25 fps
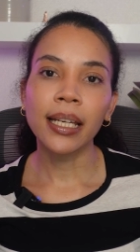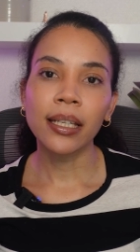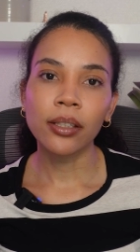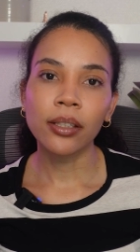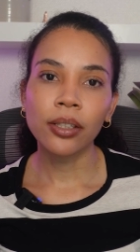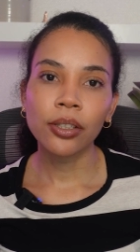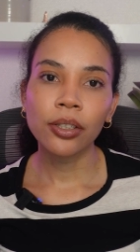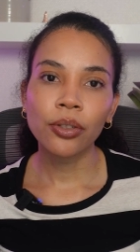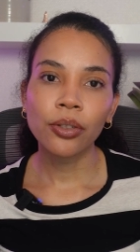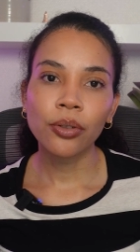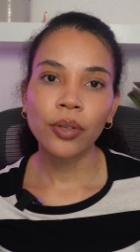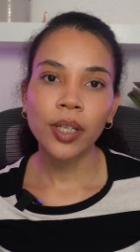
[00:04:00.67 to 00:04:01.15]

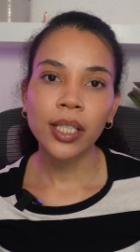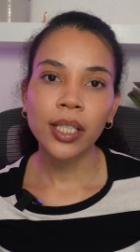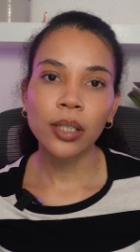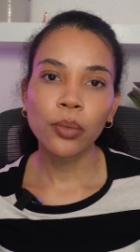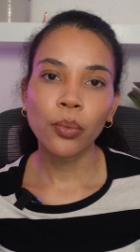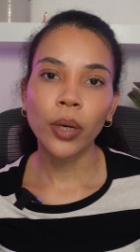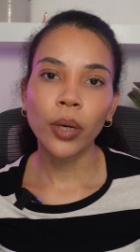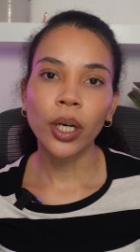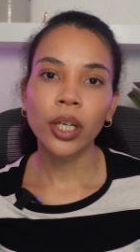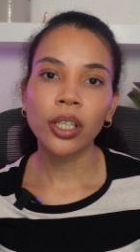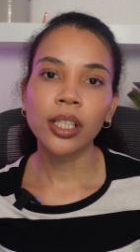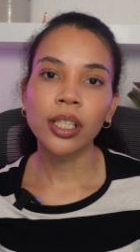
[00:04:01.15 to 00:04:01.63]

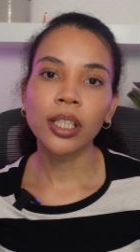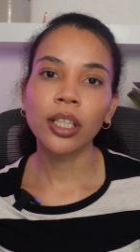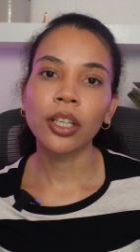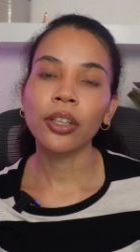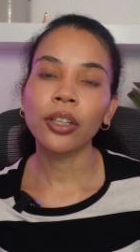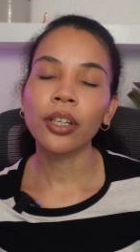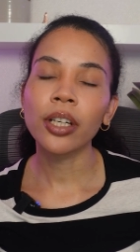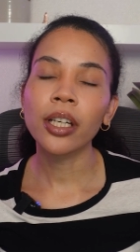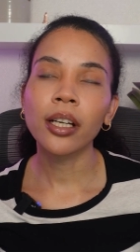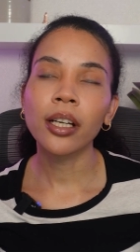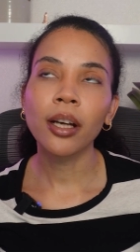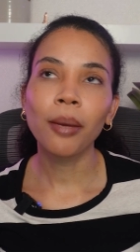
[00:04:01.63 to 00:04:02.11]
industries where
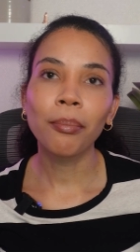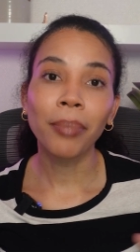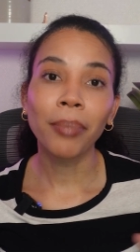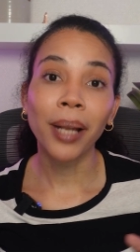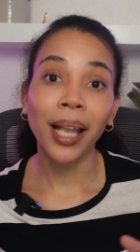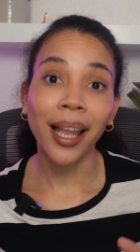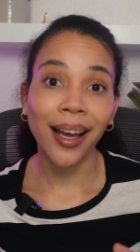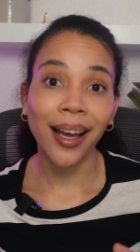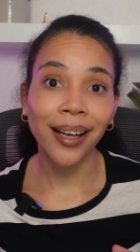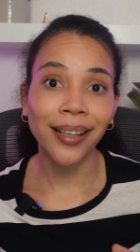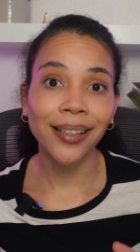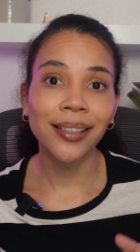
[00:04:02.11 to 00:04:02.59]
security
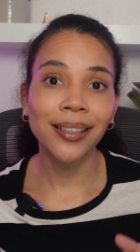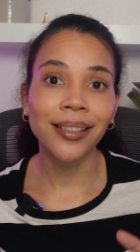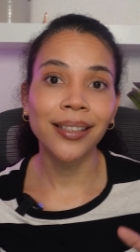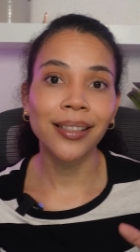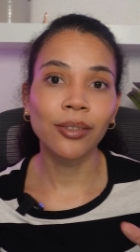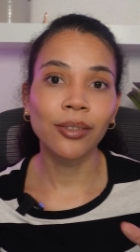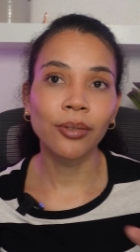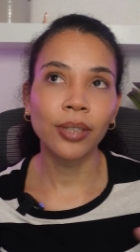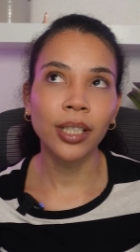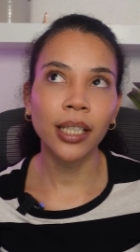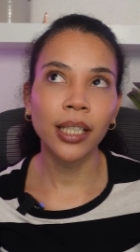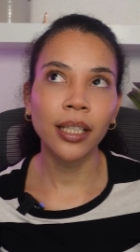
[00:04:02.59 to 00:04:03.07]
compliance
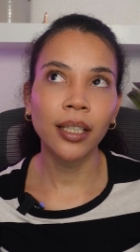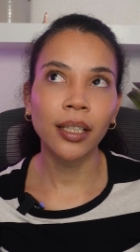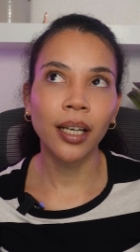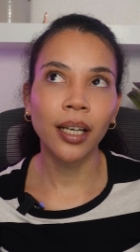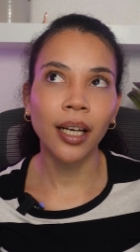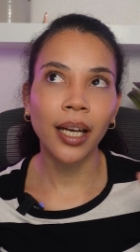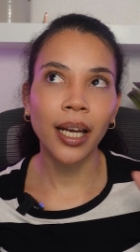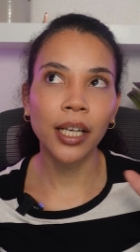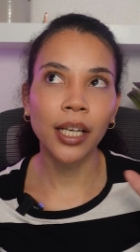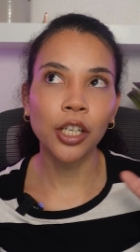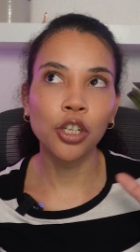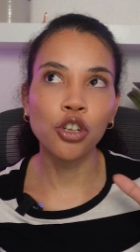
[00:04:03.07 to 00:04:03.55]
is
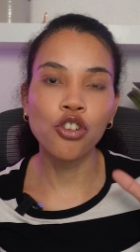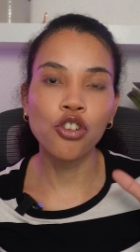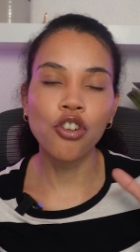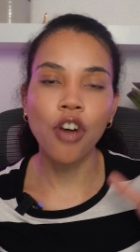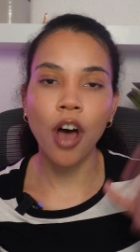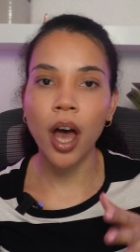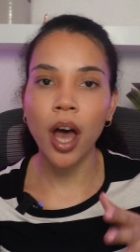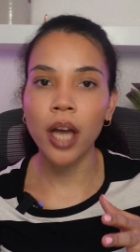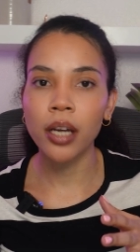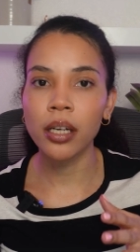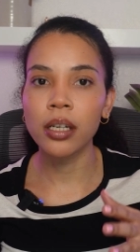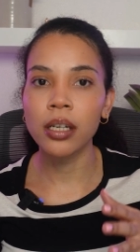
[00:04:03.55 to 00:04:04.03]
really a
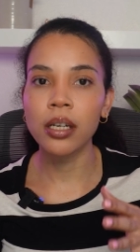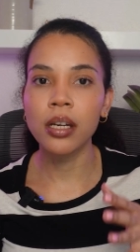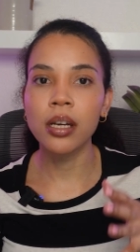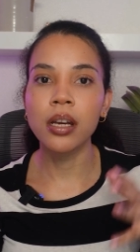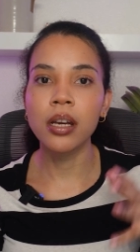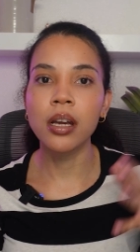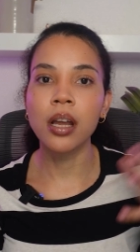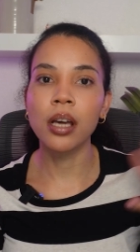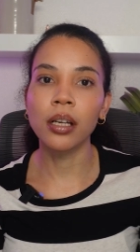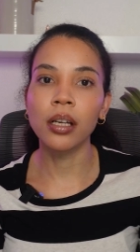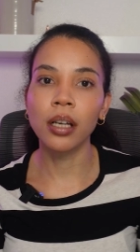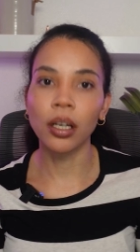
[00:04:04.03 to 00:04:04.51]

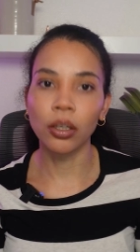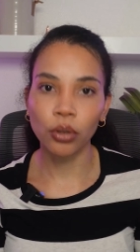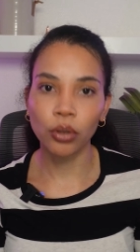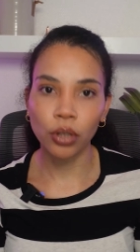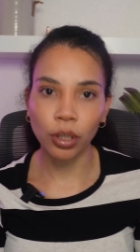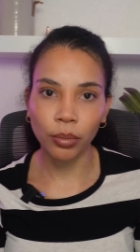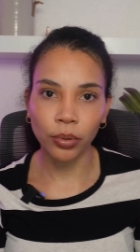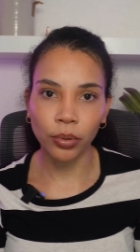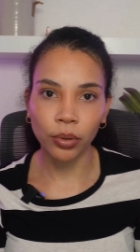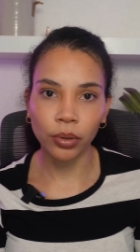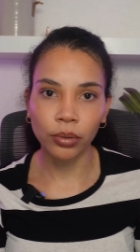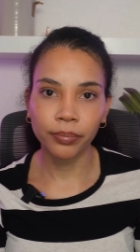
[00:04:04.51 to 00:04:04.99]

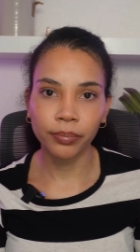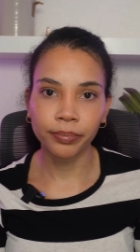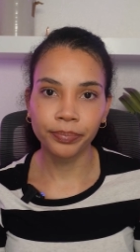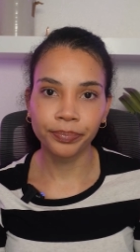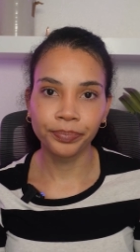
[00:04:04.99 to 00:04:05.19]
non-negotiable.